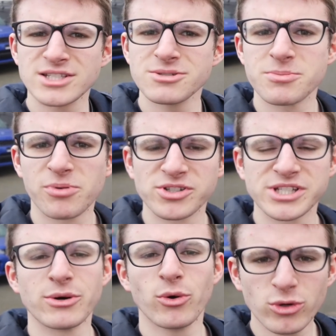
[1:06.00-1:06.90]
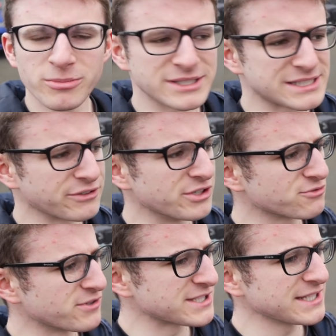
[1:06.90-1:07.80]
I seem to be branching out all of my
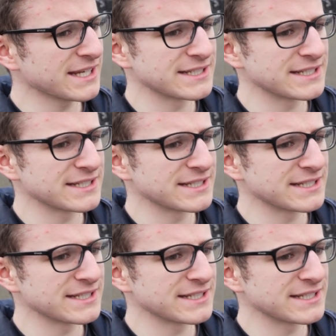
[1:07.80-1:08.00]
series recently,